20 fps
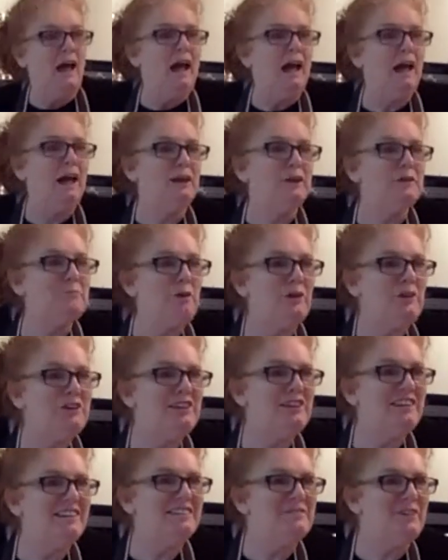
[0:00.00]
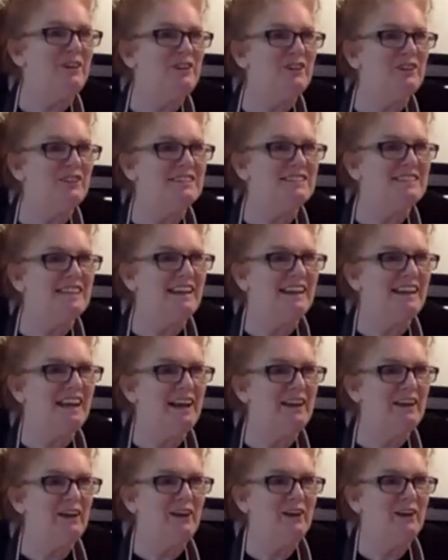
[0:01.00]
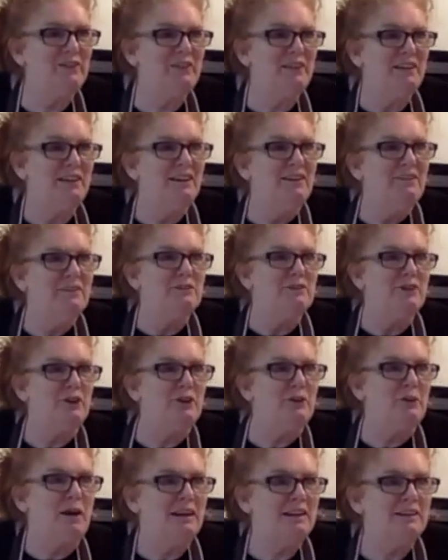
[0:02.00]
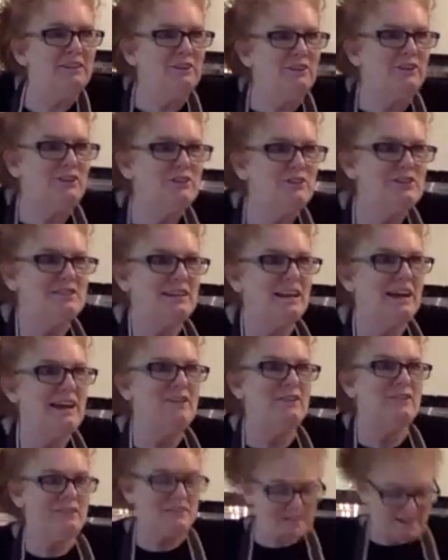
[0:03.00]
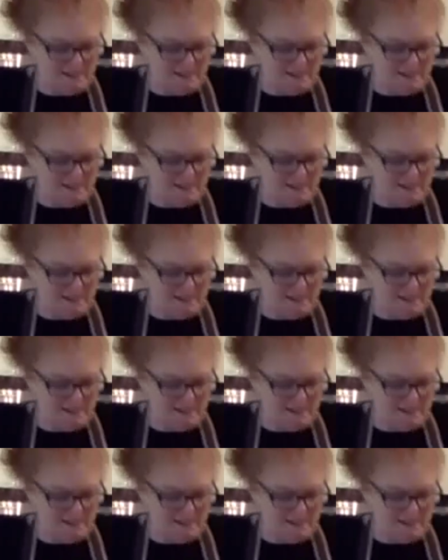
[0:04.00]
Hello Monica, Monica's saying hello. We've got quite a lot on today on